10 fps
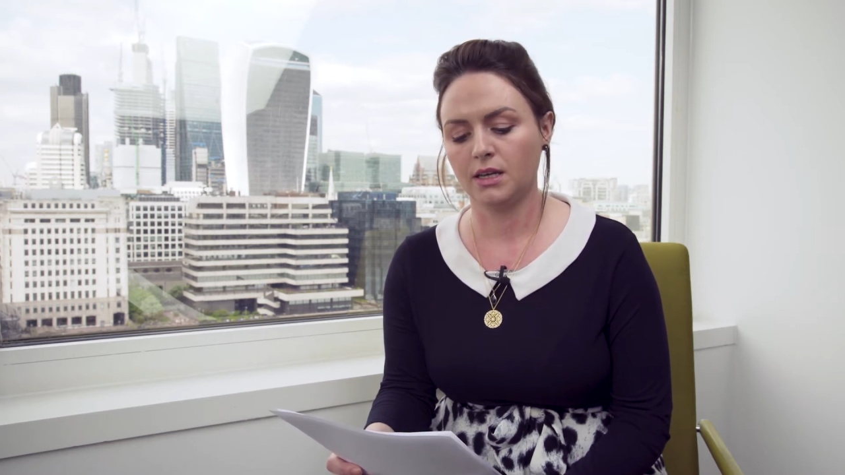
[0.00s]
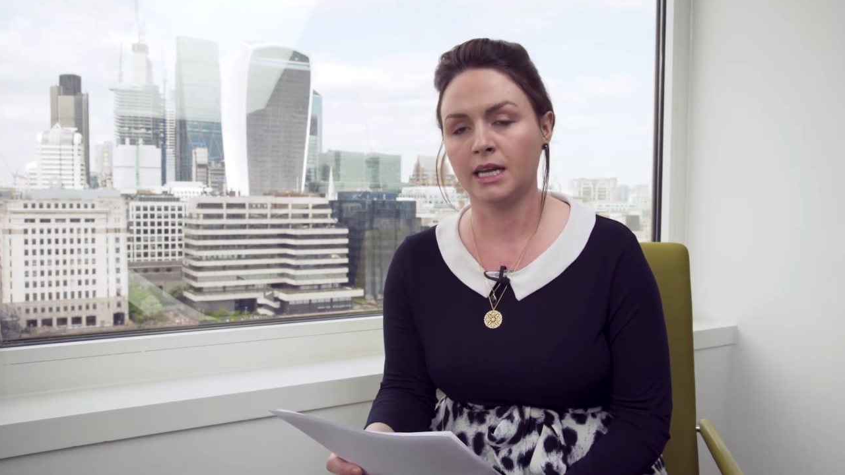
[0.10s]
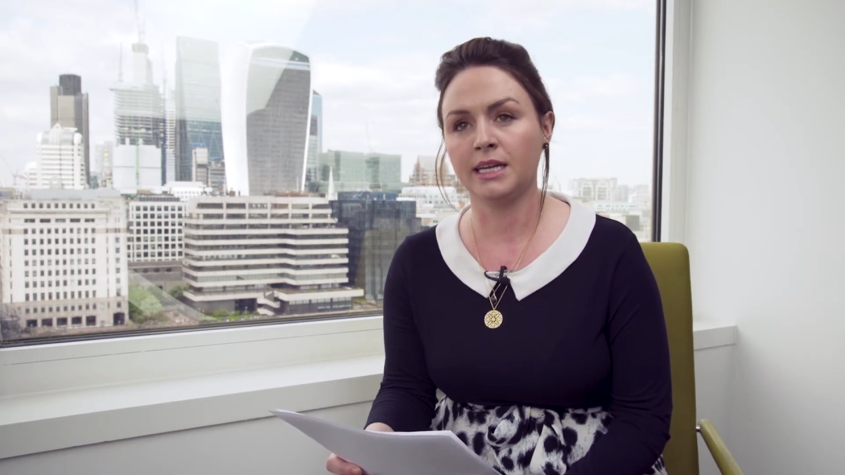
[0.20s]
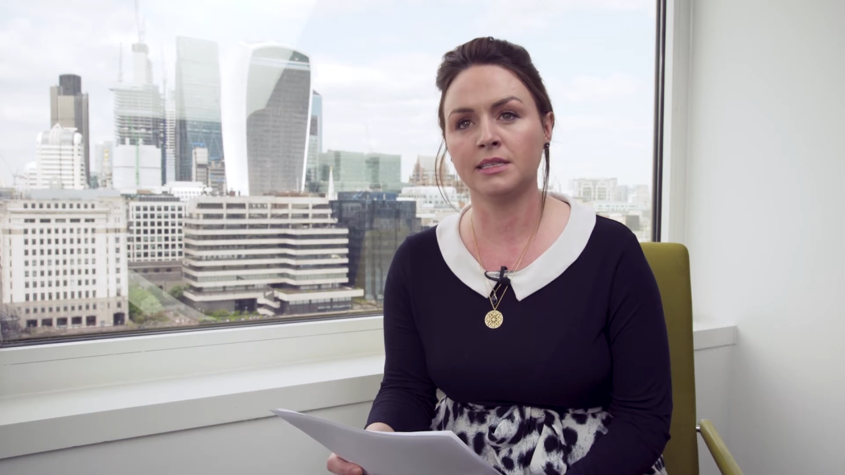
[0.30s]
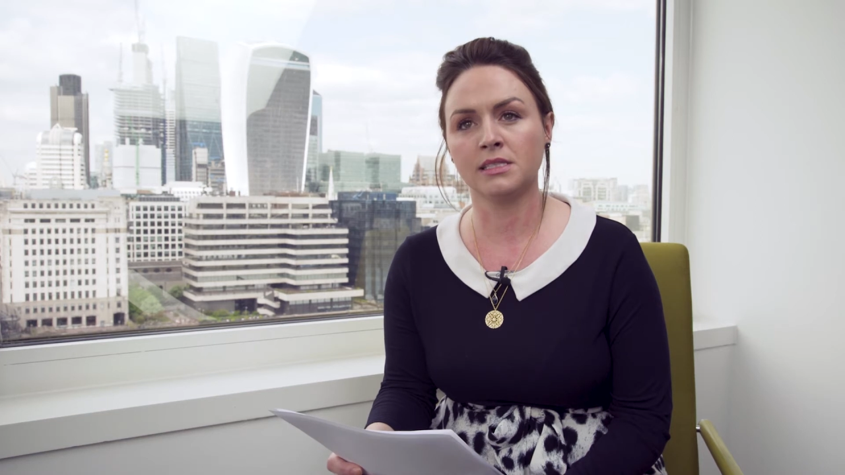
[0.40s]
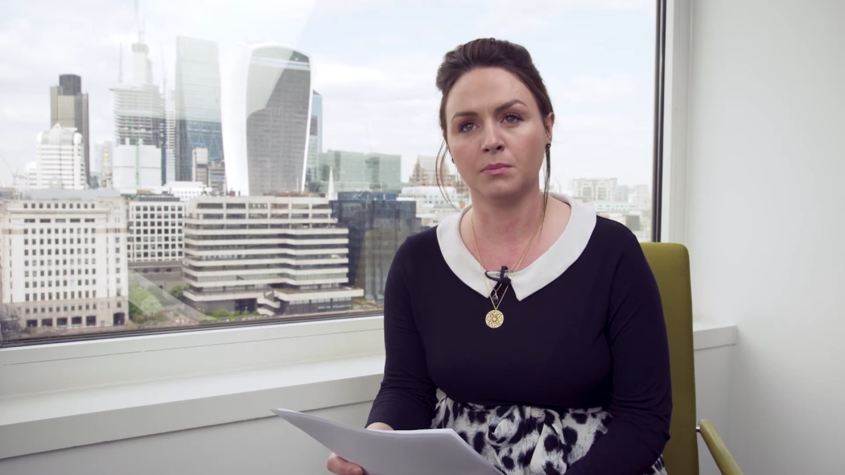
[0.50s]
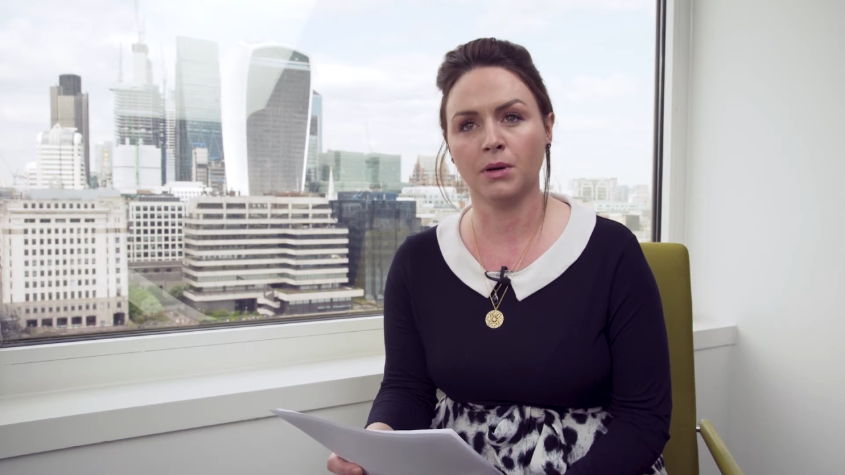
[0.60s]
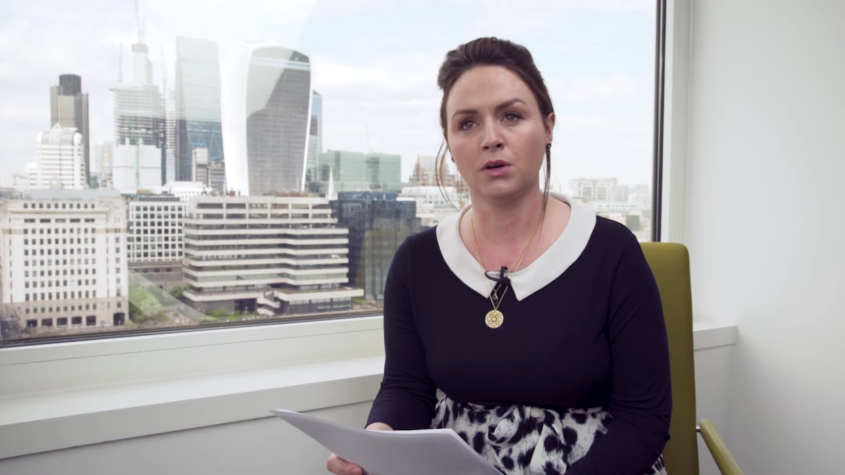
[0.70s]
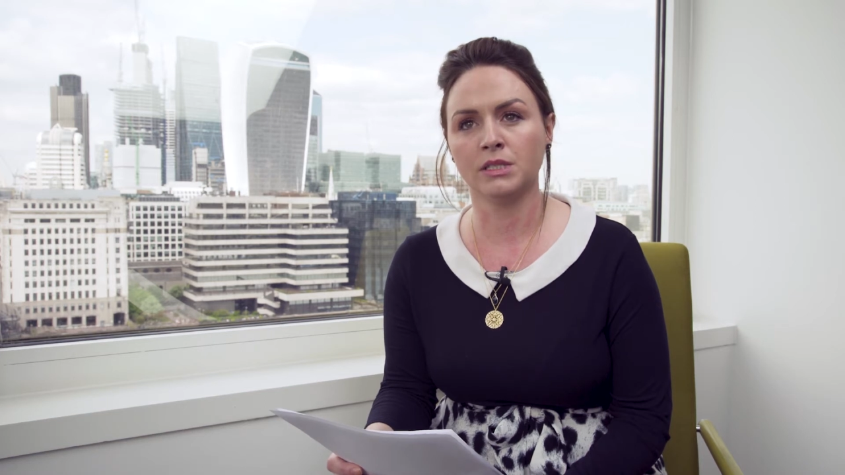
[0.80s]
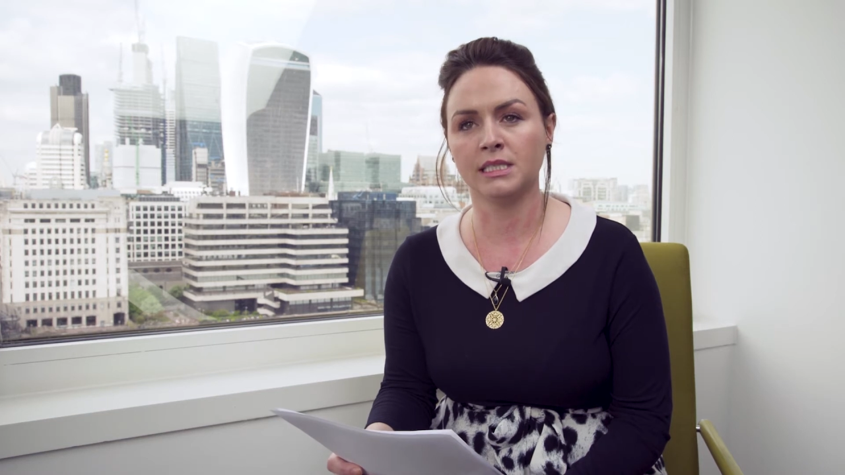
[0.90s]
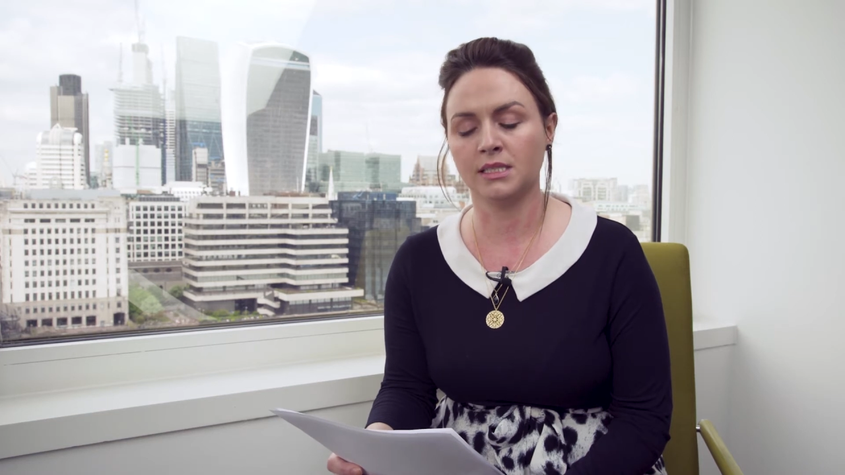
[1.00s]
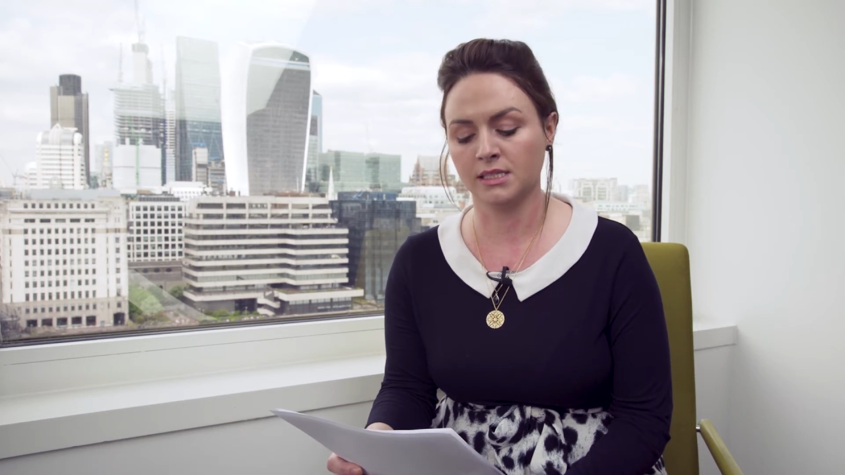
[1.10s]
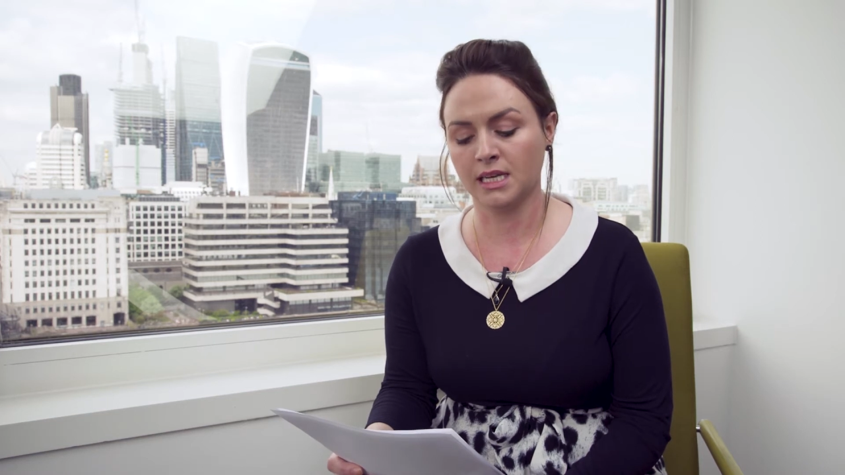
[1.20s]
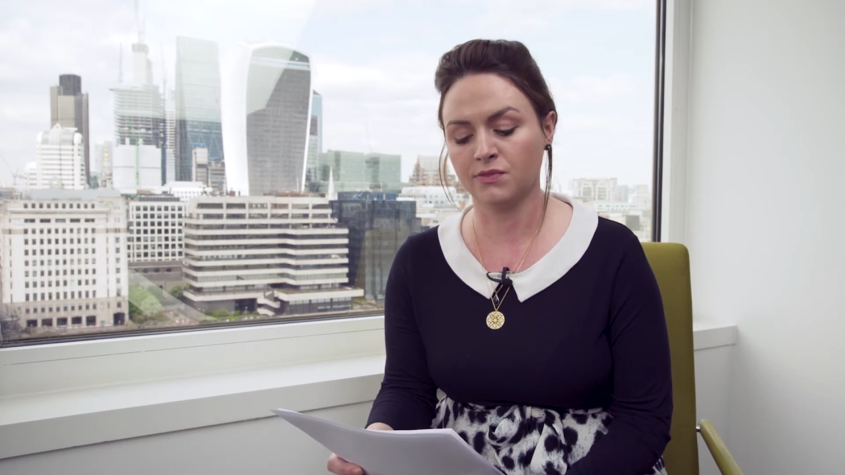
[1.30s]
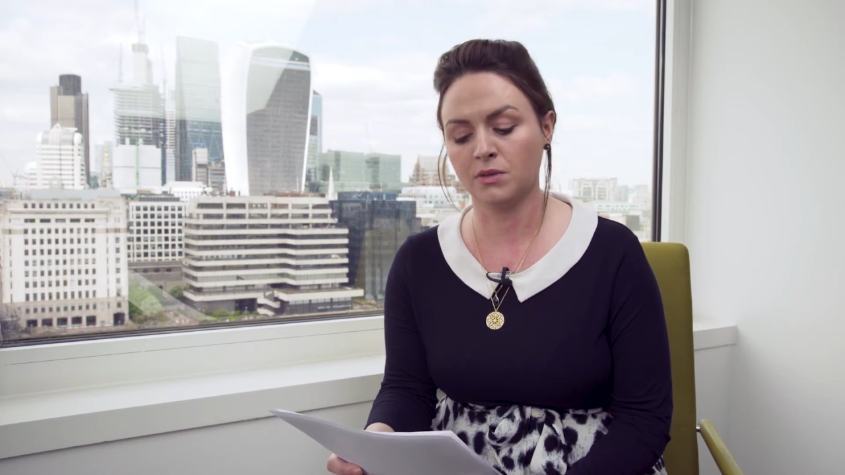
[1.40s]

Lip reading: An innocent party does have